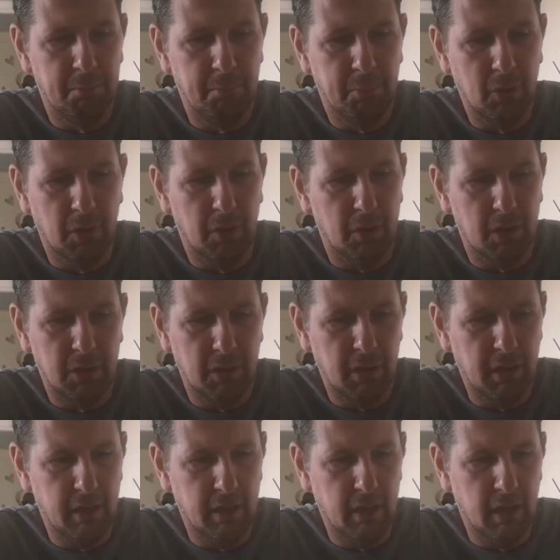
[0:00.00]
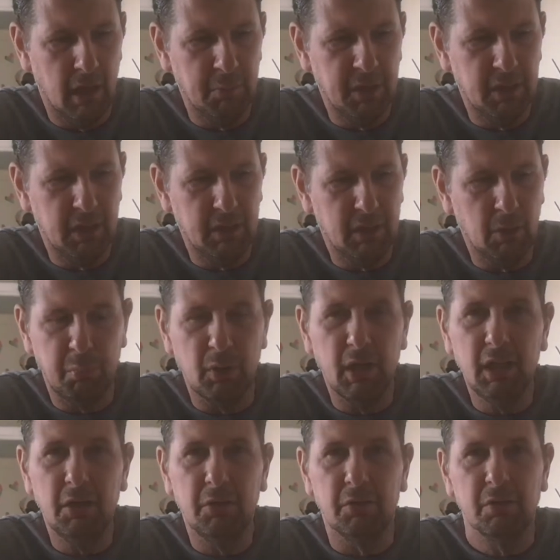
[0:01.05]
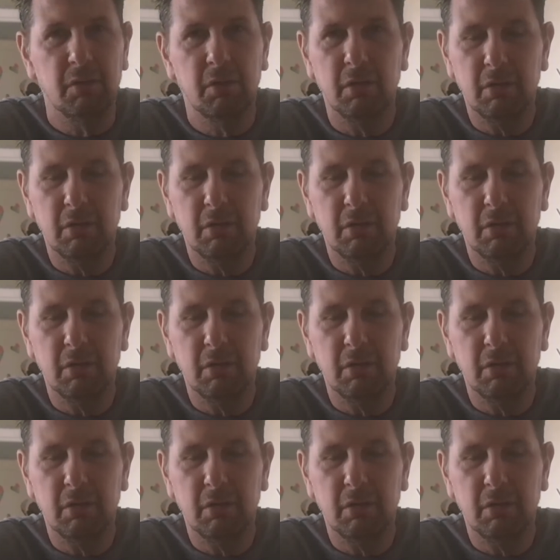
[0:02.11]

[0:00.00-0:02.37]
But I mean, they're brilliant.